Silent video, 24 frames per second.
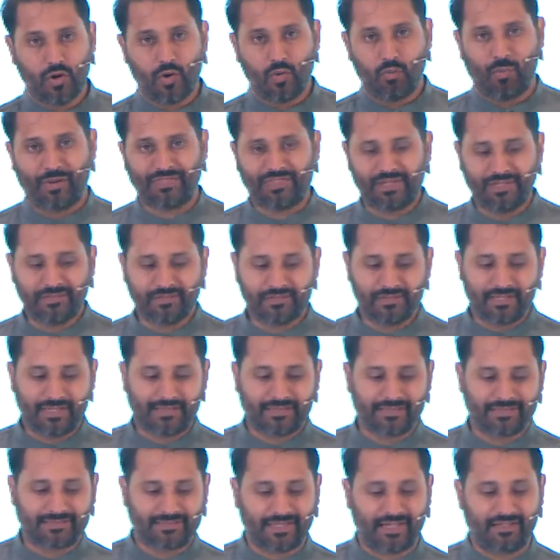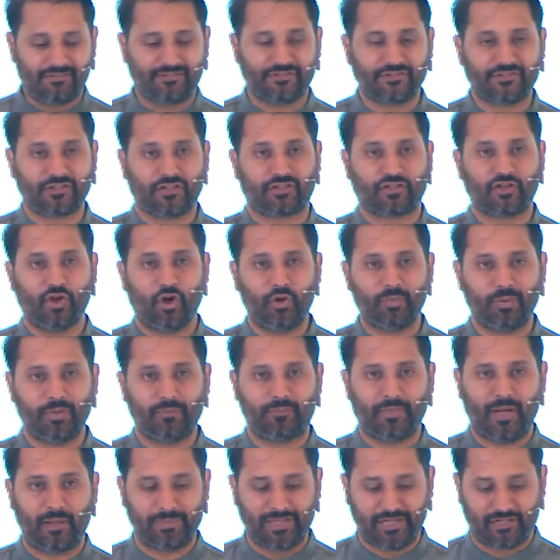But the internet itself is a global
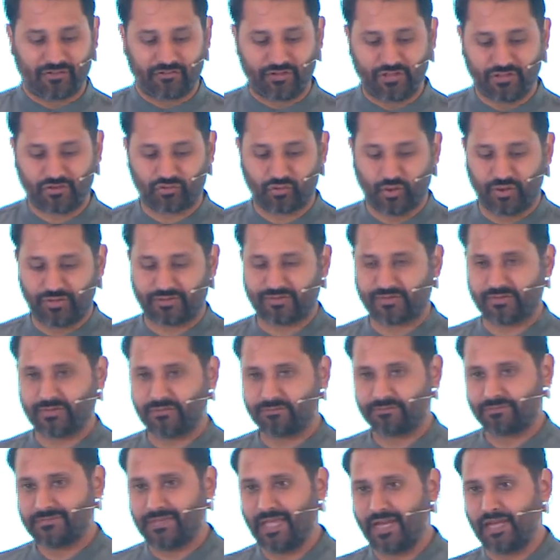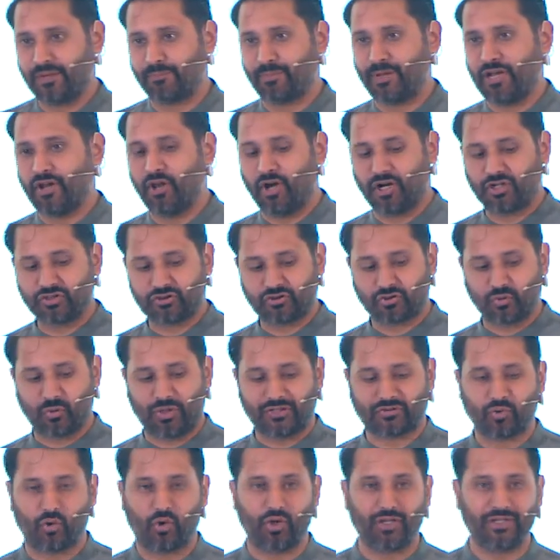public resource, and it belongs to
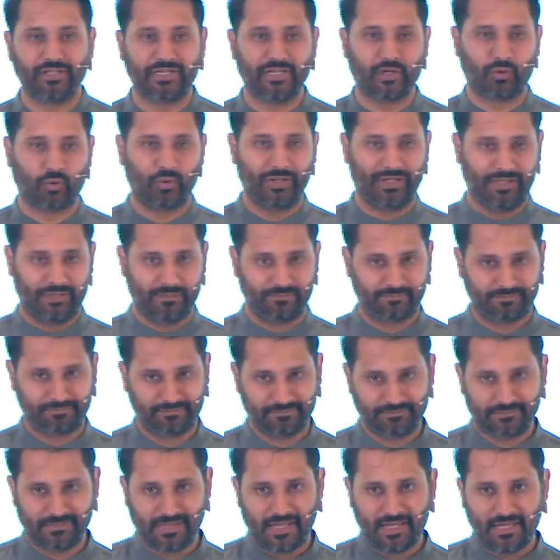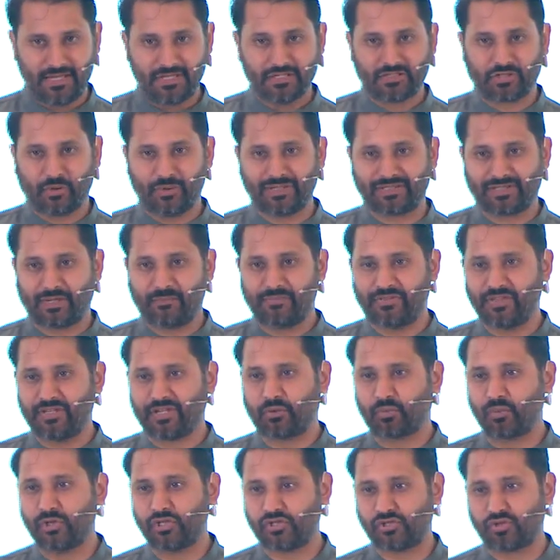us all equally. So it's something
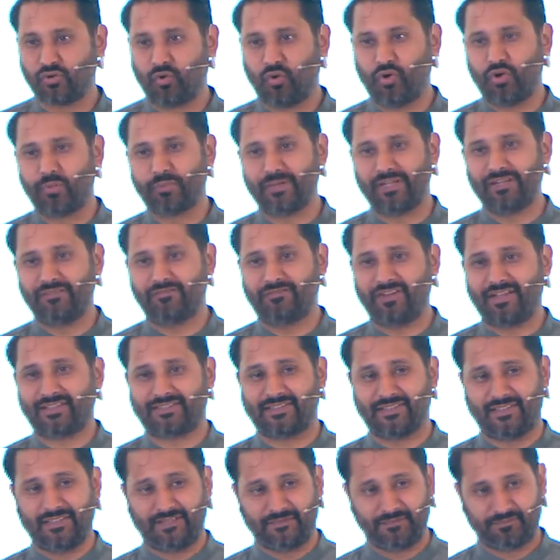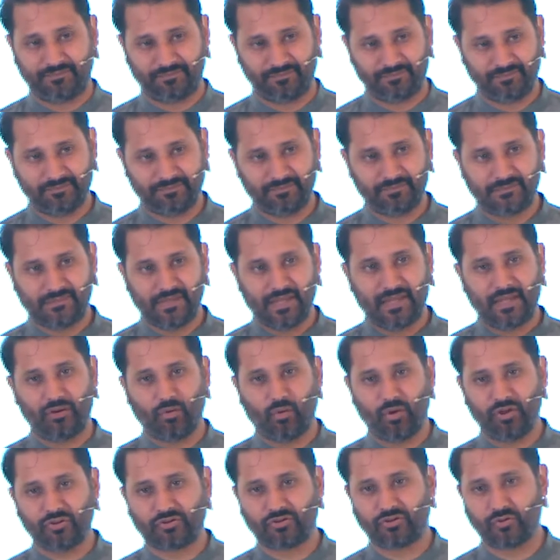that we should all be invested in, and
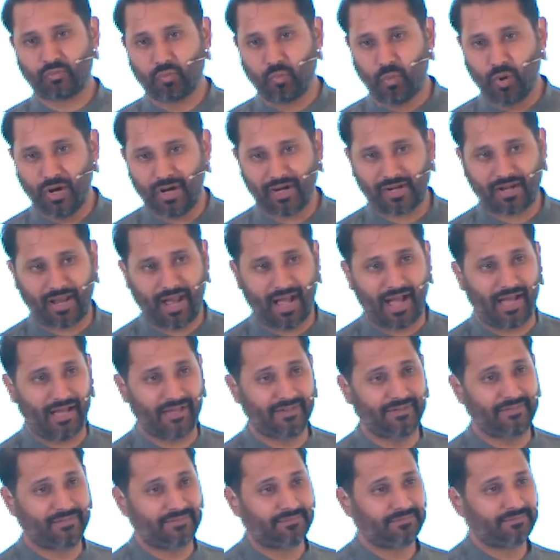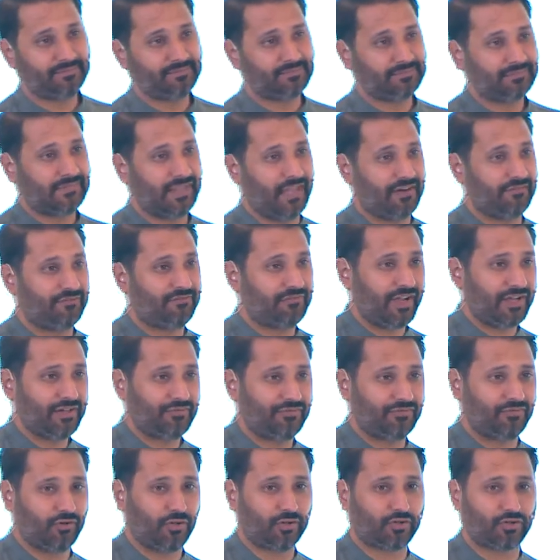all should work hard and fight
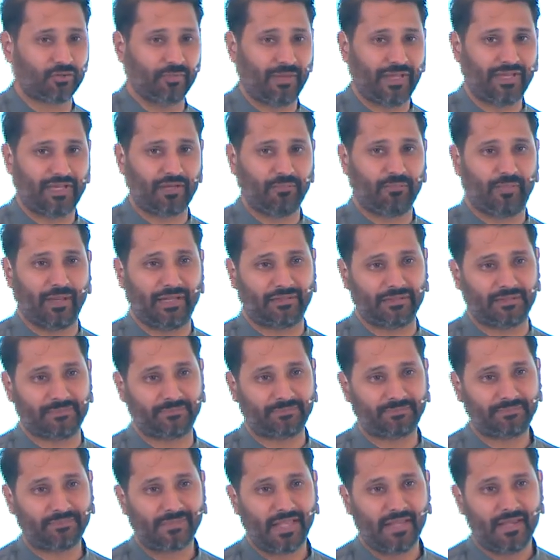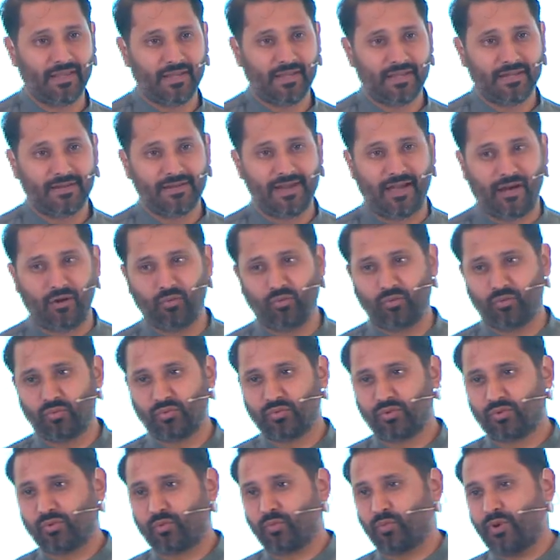for to make it better. Now,
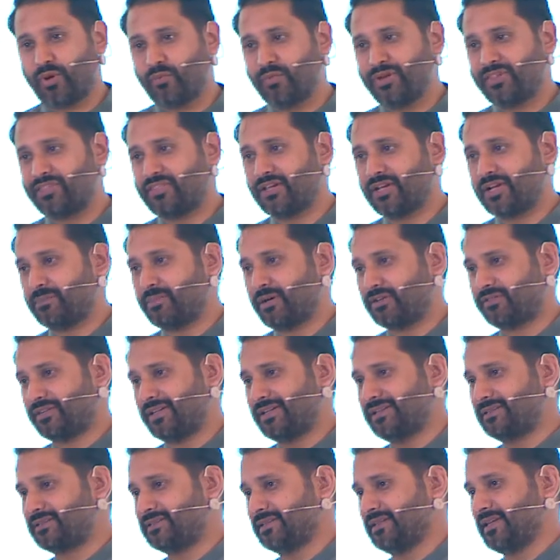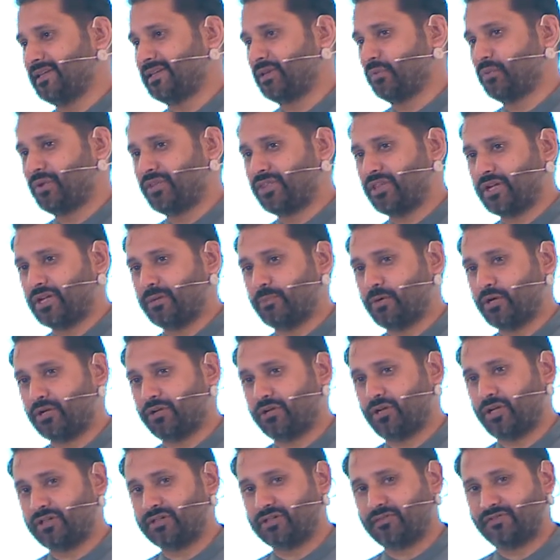when we think about the internet, and we think about
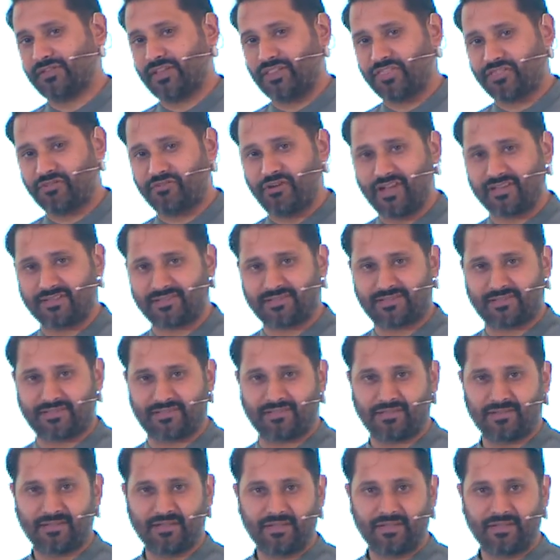lots of the threats